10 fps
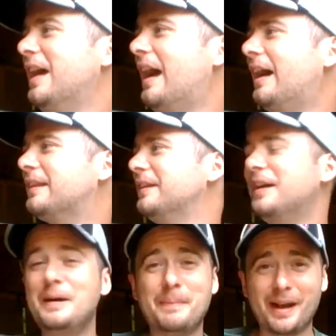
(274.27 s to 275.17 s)
acting
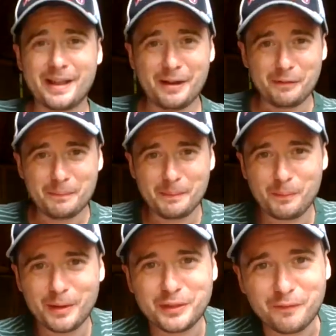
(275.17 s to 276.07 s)
up, I can't remember
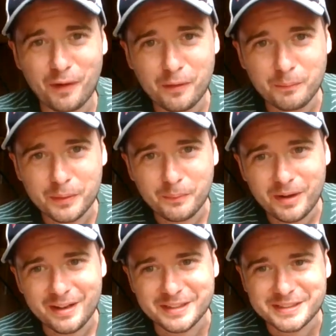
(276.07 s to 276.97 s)
what the third one
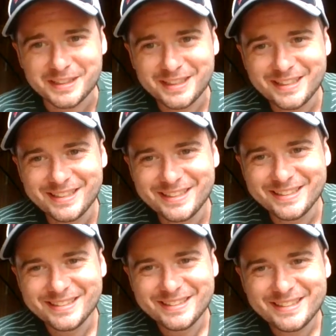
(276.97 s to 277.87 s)
was.
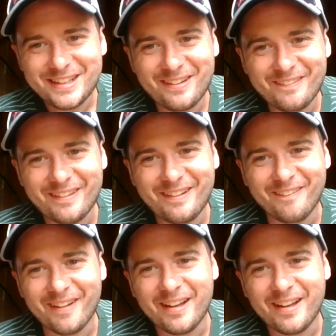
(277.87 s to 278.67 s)
Hold on.